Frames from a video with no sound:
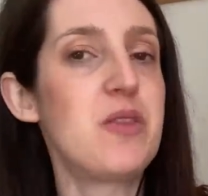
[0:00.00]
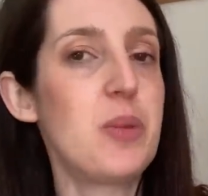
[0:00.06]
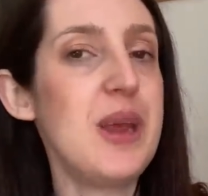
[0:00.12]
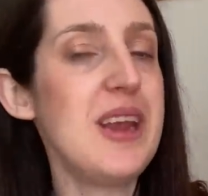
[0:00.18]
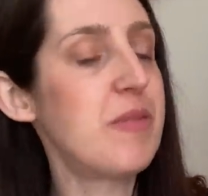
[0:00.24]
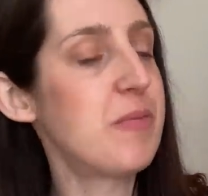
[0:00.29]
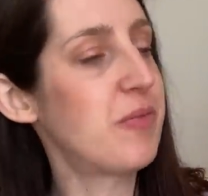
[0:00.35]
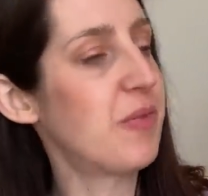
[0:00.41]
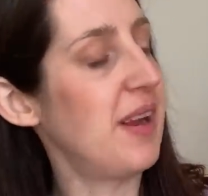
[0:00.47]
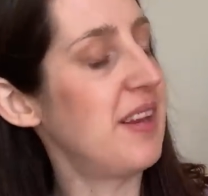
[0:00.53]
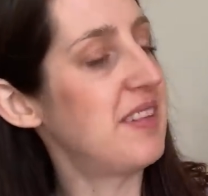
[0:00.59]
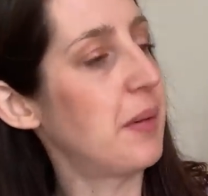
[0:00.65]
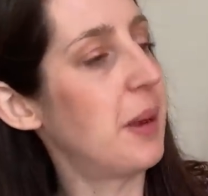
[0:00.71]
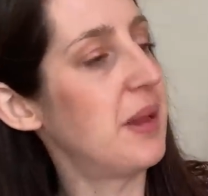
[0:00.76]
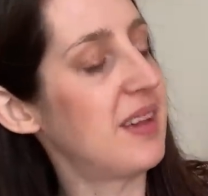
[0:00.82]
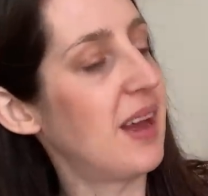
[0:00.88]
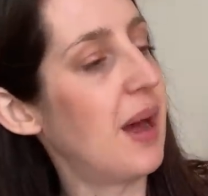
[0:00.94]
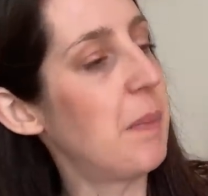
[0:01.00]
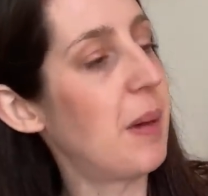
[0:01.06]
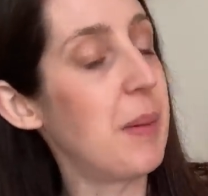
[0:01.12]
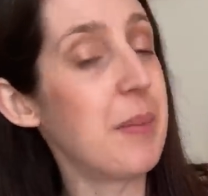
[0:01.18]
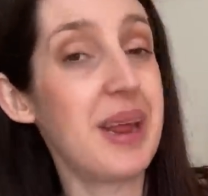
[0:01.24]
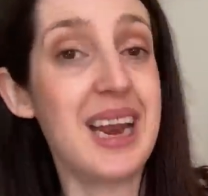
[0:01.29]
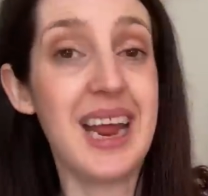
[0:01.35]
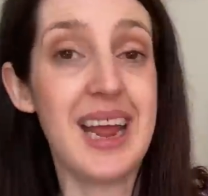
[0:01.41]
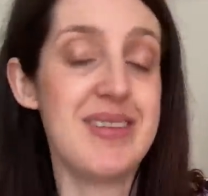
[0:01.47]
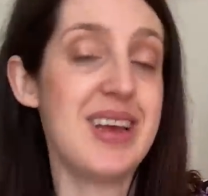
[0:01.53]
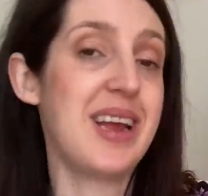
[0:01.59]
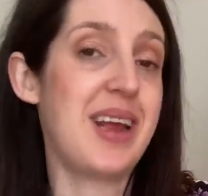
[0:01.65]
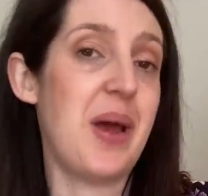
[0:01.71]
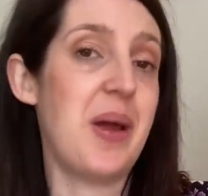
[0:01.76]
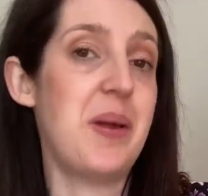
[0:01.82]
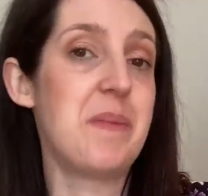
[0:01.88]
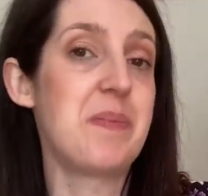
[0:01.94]
tweaks before I sew it up But I'm going to give it a
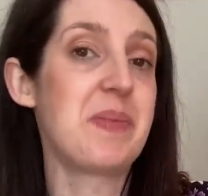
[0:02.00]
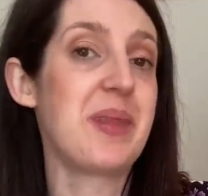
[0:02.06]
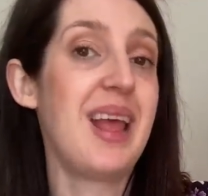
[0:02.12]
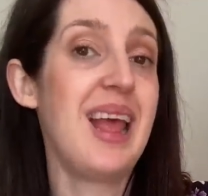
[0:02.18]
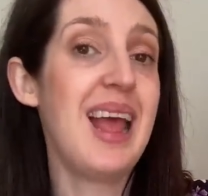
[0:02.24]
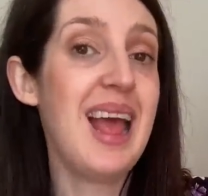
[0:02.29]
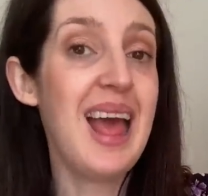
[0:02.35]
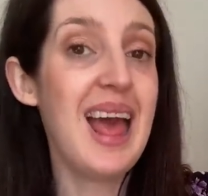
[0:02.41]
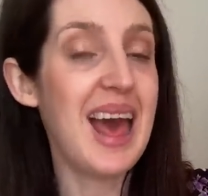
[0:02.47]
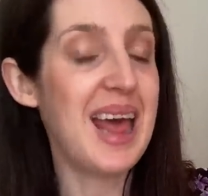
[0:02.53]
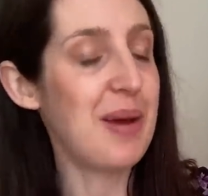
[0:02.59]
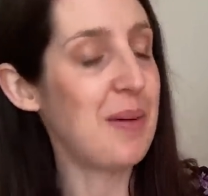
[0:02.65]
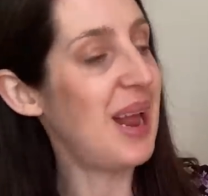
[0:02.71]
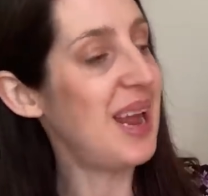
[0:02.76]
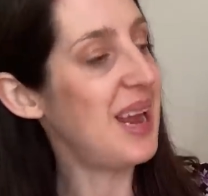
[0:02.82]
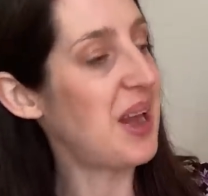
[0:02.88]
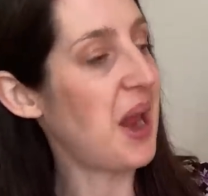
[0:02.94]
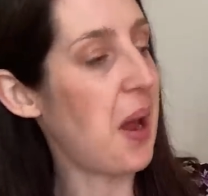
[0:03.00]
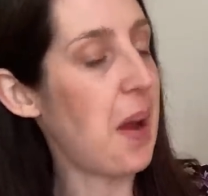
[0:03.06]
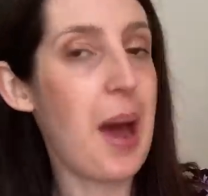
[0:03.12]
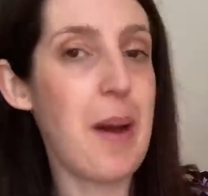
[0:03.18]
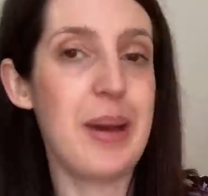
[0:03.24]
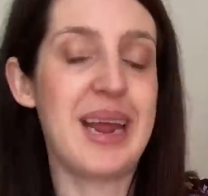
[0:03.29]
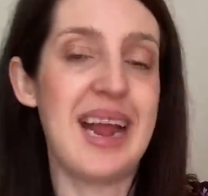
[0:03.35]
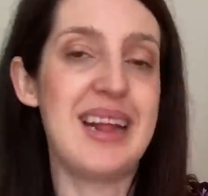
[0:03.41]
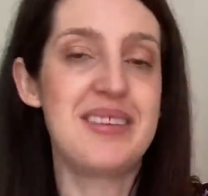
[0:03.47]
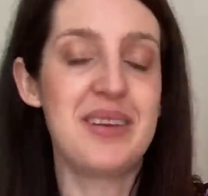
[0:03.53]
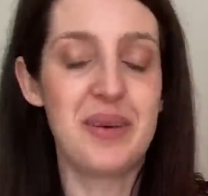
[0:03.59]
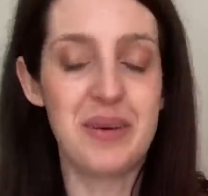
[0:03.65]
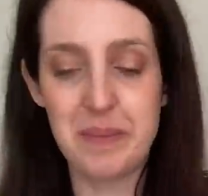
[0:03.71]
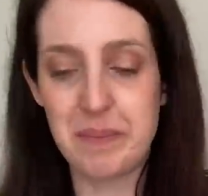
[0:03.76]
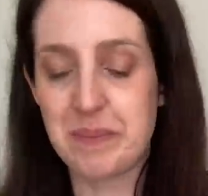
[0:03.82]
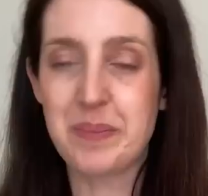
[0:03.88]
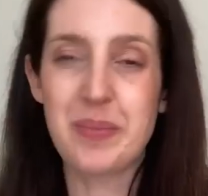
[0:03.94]
go and I'll let you know how I get
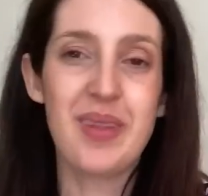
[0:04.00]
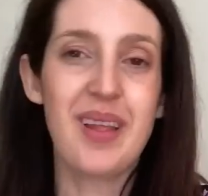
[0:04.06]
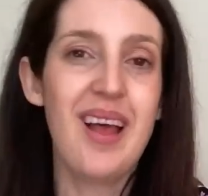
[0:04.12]
on.